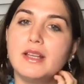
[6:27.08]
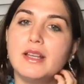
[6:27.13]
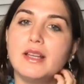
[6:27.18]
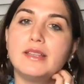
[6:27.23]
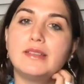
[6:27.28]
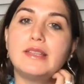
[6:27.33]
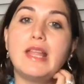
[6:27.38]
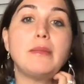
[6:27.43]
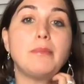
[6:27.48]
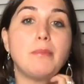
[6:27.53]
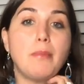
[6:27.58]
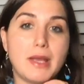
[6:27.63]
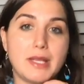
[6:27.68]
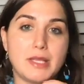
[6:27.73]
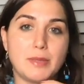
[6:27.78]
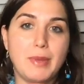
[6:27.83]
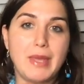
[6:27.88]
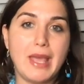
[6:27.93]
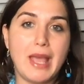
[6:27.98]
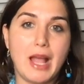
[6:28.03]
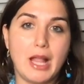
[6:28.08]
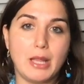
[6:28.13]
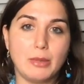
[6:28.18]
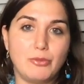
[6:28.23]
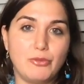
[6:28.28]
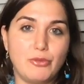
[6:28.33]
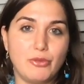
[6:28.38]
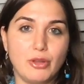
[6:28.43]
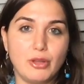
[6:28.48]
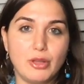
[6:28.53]
That might be
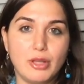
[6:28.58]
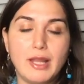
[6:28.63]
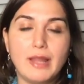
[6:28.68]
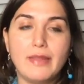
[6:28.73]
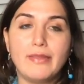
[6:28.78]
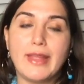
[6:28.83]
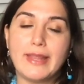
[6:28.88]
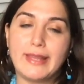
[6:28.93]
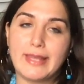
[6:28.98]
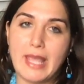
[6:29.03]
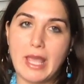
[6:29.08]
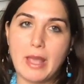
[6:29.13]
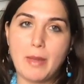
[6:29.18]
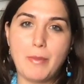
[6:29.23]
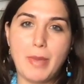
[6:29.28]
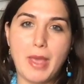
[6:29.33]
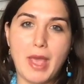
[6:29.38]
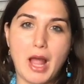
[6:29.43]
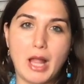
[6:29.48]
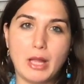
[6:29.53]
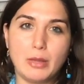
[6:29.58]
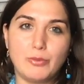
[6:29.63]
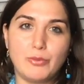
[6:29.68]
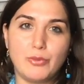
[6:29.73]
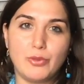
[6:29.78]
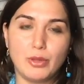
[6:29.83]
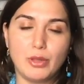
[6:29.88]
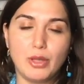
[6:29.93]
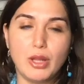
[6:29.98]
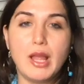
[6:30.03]
helpful, that can be
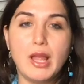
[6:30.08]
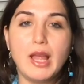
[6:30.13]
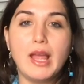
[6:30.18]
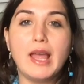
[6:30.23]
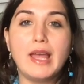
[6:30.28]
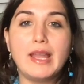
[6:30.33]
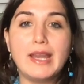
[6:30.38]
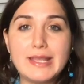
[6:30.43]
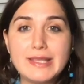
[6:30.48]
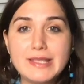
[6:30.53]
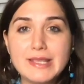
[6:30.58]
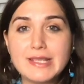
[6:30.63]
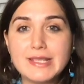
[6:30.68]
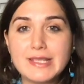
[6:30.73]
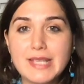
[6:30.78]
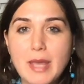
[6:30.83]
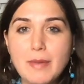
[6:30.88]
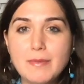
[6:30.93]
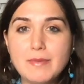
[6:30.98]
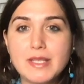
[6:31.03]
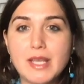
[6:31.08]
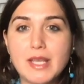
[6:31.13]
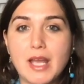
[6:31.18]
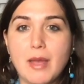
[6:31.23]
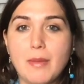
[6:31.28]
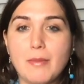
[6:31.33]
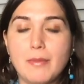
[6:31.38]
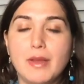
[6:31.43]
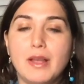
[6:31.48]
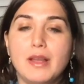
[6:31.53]
helpful. And at the same
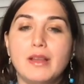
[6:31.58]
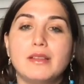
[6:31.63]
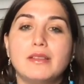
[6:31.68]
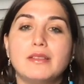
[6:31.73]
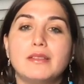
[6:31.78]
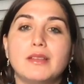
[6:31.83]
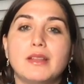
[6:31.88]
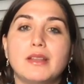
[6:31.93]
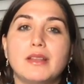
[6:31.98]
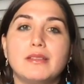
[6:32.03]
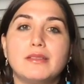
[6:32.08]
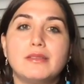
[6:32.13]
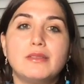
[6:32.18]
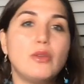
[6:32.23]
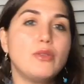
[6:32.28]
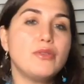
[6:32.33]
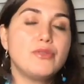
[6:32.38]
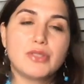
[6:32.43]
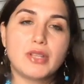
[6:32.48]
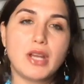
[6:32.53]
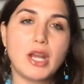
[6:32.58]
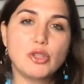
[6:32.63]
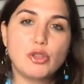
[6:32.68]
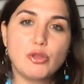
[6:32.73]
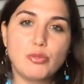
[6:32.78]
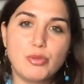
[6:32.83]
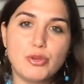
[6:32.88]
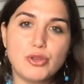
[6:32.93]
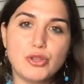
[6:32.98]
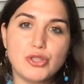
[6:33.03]
time, don't try to
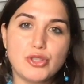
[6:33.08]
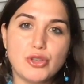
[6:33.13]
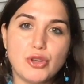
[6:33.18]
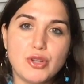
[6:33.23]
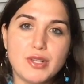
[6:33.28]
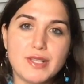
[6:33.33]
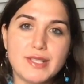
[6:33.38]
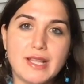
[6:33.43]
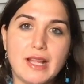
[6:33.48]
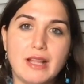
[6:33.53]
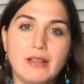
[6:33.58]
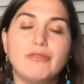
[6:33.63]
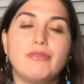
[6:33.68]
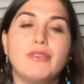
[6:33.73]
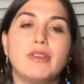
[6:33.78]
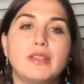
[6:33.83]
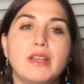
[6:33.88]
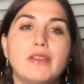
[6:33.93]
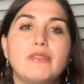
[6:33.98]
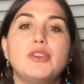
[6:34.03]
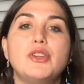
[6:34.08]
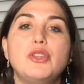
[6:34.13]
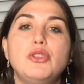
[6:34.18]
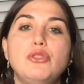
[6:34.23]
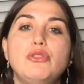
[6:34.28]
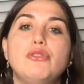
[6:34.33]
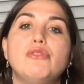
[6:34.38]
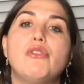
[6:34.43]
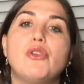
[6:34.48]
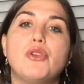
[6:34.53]
push yourself whatever
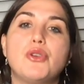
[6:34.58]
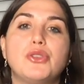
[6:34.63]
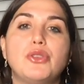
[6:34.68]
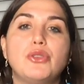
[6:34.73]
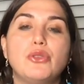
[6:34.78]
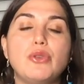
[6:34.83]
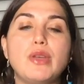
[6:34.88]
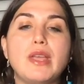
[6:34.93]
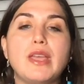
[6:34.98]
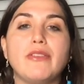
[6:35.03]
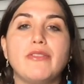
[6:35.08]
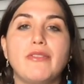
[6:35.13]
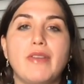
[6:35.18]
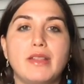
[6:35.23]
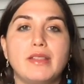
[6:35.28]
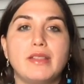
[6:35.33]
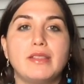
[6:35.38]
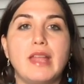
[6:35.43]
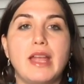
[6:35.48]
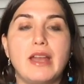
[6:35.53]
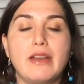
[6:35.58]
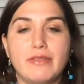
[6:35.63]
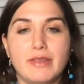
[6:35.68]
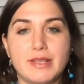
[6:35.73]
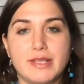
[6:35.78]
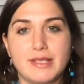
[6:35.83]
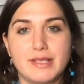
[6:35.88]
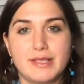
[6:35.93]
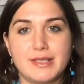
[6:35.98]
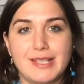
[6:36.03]
you were doing when there
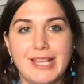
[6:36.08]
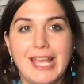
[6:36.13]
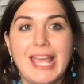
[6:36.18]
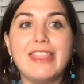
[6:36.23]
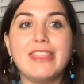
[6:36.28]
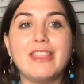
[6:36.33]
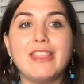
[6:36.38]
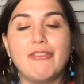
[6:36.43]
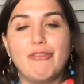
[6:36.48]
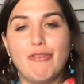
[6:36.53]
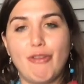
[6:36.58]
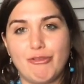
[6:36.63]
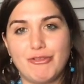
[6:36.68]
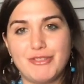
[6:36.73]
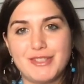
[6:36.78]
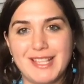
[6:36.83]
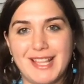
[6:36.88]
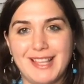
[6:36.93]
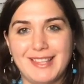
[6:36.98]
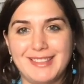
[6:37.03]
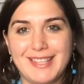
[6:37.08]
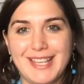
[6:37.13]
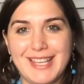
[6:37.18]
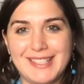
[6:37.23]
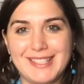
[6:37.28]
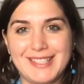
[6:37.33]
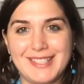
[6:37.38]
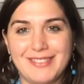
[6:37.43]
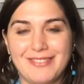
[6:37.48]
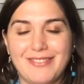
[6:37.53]
was enough of
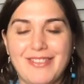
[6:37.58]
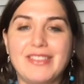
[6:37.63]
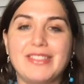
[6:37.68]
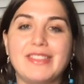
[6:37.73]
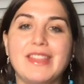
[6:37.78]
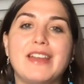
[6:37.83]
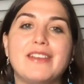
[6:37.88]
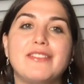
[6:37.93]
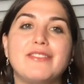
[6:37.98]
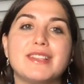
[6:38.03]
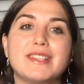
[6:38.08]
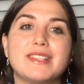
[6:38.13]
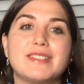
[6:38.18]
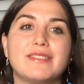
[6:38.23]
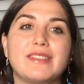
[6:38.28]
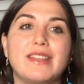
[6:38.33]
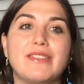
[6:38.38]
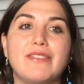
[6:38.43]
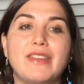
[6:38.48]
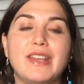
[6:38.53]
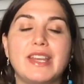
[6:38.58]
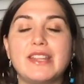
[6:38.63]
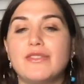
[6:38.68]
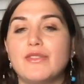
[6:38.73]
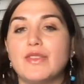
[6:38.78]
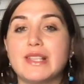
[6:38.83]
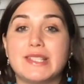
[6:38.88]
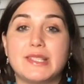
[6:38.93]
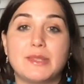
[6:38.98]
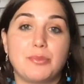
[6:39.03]
sunlight, when it
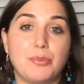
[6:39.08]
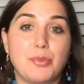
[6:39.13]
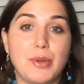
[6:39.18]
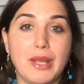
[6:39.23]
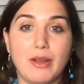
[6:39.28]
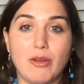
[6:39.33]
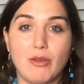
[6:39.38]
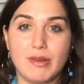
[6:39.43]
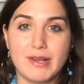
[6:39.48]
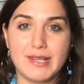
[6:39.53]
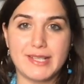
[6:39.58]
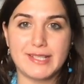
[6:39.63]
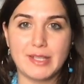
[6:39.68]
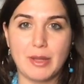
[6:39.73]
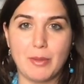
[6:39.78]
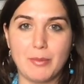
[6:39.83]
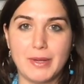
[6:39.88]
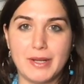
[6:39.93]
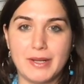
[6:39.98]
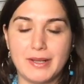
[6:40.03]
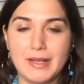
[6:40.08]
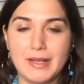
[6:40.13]
was spring or summer.